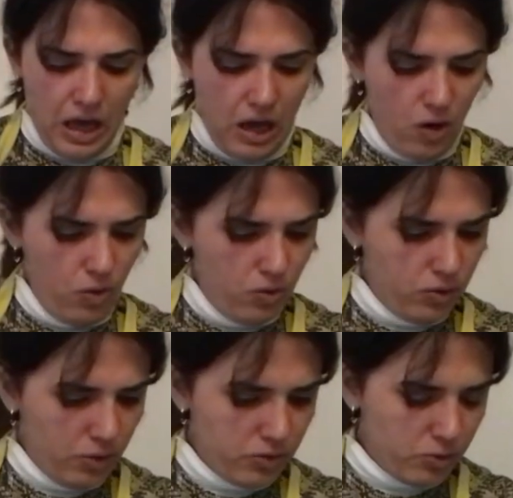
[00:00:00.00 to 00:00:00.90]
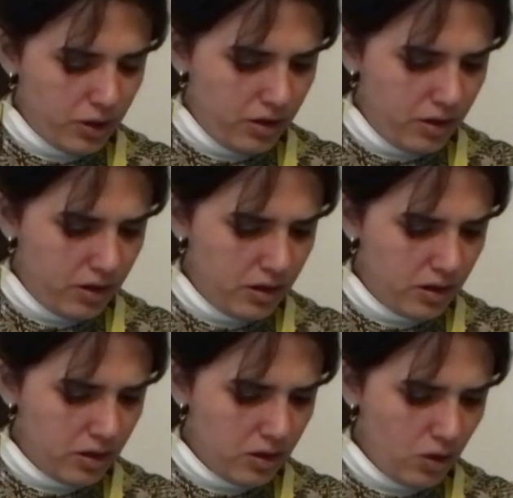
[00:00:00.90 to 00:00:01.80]
Oh, that was weird.
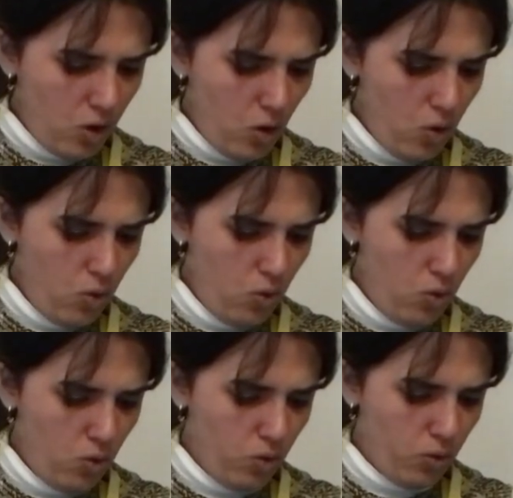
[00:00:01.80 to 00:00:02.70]
Oh,